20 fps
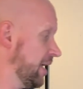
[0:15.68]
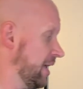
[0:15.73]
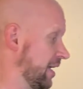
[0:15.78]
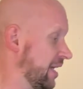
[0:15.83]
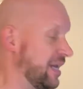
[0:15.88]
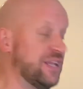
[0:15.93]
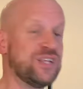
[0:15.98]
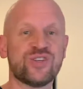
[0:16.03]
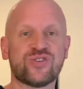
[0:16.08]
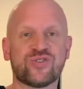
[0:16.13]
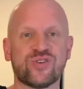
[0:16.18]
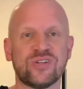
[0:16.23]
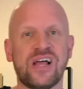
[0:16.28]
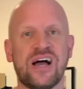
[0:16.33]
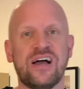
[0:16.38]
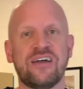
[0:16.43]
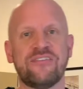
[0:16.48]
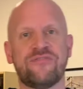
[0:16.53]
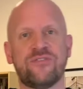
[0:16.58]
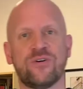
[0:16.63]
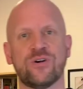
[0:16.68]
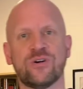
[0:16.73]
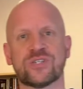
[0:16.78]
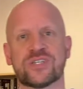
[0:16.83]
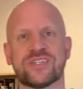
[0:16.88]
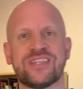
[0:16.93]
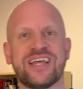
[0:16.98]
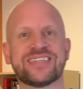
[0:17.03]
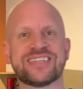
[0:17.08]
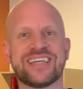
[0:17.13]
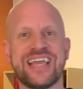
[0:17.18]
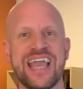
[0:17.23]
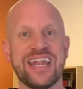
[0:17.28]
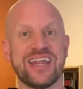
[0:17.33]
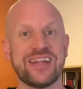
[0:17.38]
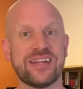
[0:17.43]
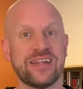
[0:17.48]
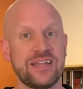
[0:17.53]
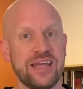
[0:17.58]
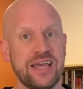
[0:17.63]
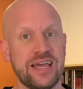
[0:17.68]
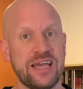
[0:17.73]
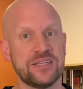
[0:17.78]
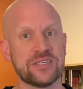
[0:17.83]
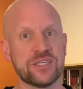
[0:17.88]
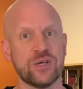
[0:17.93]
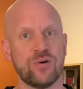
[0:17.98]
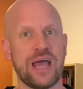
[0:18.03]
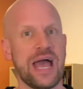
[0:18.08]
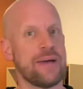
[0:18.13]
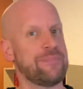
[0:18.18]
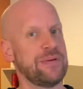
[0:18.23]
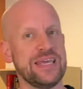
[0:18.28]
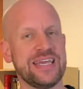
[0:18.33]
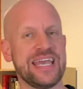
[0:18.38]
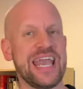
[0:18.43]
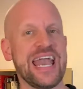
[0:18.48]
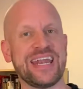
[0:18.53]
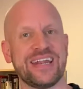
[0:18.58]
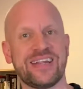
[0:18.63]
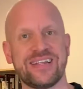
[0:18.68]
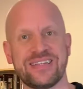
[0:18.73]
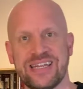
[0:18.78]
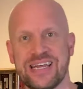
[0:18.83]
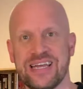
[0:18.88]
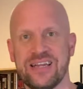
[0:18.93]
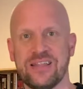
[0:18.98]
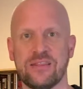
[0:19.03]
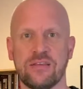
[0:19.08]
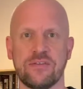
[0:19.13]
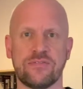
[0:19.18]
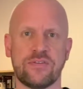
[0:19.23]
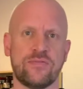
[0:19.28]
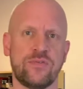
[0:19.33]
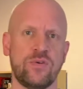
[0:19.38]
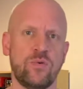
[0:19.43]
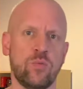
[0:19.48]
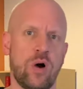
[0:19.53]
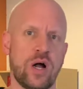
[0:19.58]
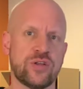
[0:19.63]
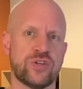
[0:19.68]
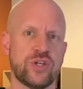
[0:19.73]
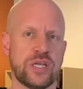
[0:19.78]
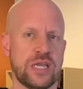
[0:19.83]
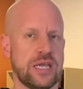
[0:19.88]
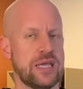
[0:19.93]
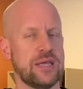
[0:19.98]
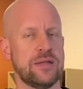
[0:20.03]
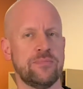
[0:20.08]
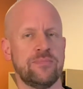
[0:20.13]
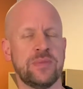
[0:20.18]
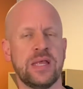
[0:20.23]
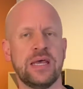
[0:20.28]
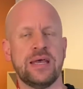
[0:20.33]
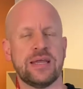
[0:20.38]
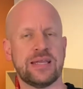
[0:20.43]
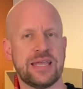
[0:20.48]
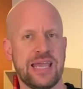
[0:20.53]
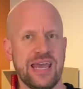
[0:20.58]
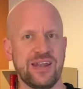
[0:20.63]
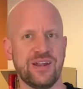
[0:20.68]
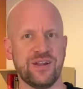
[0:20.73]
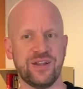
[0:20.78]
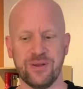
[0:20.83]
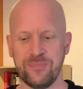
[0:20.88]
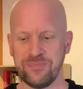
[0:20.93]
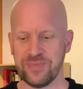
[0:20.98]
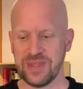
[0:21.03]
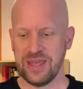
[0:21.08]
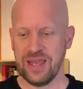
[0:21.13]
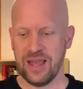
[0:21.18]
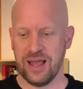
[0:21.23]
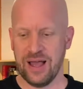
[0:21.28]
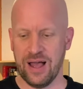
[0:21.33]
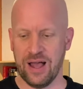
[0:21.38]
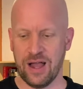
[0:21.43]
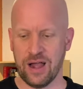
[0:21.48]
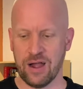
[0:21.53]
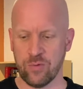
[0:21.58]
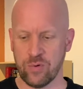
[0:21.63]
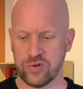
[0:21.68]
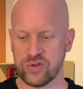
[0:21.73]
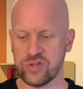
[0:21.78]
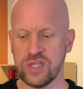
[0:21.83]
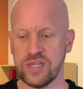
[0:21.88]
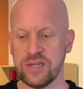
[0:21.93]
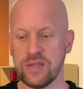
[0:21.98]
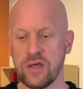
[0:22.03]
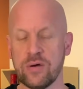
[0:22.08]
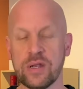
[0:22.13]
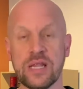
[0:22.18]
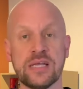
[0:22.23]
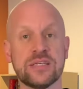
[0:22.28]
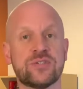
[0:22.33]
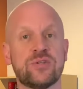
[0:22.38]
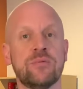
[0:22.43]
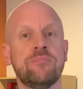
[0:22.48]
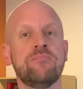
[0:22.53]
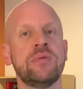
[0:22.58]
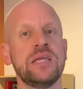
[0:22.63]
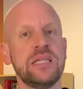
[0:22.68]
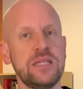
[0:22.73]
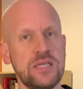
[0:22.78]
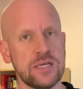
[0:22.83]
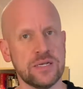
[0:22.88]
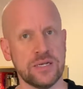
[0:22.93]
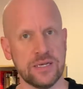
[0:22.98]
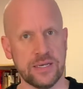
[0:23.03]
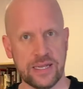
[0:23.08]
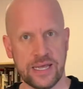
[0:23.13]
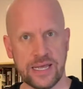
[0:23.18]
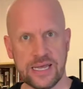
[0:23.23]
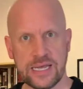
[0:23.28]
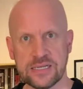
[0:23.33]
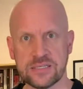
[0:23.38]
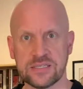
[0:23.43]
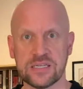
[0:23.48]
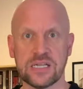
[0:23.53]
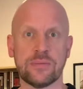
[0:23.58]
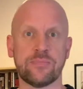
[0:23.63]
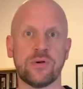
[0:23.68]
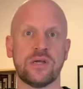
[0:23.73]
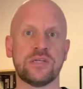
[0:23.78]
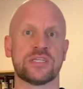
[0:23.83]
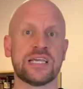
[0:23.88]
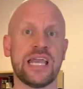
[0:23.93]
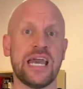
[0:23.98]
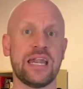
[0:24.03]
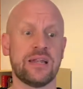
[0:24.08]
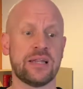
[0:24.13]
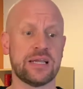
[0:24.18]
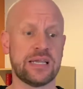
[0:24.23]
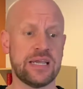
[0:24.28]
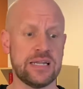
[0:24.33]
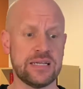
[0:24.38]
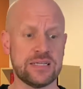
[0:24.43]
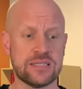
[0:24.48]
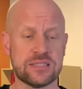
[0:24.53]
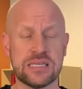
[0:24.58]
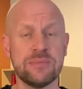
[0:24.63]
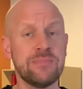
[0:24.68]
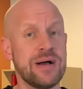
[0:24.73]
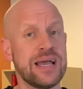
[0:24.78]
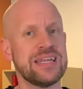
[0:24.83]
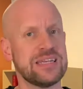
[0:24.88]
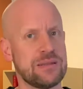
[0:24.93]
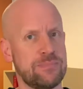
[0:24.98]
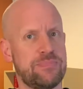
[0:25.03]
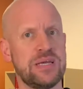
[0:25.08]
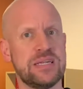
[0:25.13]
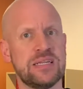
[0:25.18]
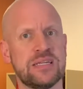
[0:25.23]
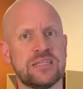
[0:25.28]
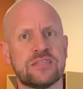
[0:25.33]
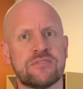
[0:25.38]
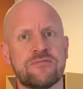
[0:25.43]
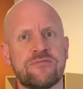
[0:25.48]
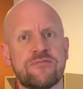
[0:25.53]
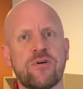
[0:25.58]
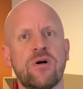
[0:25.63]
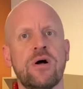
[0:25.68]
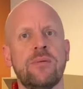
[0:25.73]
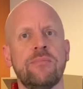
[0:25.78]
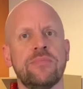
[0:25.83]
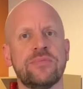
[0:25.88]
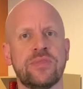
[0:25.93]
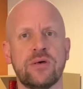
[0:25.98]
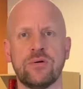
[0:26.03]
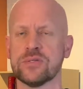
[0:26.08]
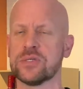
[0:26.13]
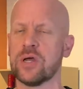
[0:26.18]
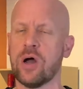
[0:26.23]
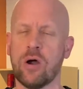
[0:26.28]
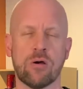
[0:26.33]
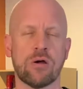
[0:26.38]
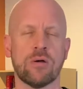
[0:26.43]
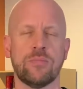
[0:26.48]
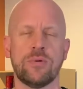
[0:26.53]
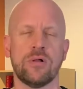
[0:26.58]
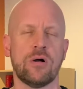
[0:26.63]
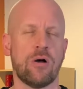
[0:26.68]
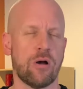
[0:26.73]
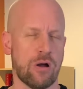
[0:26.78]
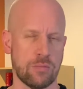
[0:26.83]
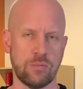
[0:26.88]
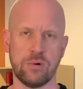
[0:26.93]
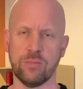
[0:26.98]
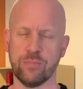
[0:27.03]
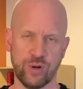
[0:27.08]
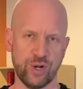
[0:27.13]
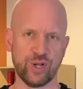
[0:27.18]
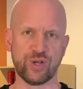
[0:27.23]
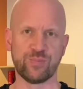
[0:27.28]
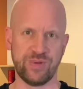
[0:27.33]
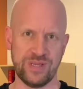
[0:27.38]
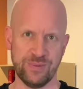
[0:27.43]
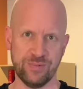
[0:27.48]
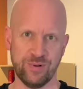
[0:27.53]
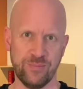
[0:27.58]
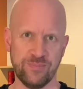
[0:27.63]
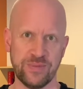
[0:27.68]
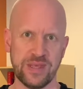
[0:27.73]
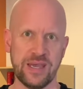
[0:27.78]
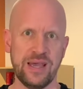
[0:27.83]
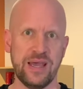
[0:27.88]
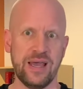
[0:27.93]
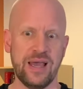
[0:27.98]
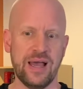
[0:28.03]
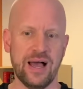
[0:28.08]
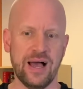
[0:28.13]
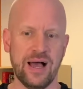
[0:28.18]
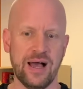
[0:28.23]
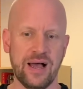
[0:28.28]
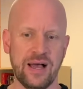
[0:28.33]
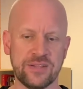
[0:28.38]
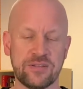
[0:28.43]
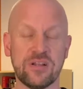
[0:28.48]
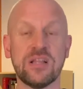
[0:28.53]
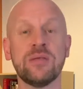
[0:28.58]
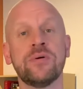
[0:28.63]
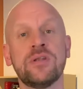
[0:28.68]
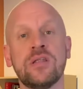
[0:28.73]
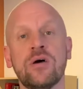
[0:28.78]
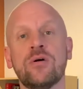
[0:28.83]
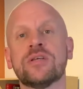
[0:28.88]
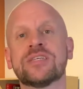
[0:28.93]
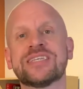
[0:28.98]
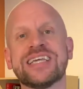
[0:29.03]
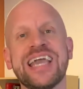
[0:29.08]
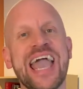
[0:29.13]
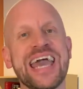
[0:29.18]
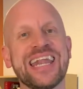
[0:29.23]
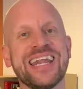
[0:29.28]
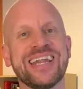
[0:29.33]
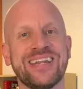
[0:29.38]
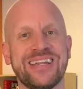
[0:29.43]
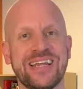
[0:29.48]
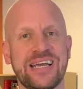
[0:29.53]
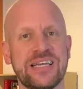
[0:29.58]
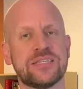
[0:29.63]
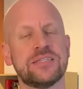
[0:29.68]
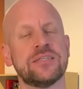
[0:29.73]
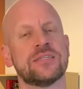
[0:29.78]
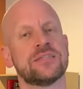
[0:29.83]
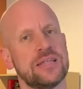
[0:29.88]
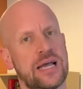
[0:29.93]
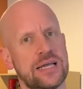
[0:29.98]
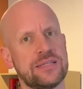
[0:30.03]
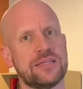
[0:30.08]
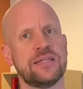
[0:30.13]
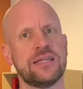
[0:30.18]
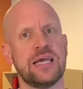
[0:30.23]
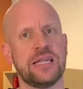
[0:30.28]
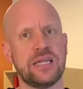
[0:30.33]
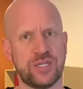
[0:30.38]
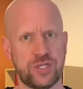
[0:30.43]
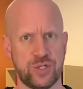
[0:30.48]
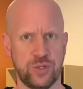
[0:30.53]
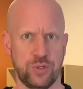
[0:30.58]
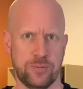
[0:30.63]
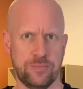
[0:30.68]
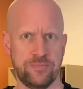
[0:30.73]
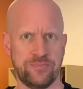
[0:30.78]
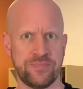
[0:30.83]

It is July 1st. That's Canada Day, so happy Canada Day to those of you watching in Canada. Originally known as Dominion Day, it celebrates Canada getting semi-independence from those horrible, horrible British people. It's only been known as Canada Day since 1982.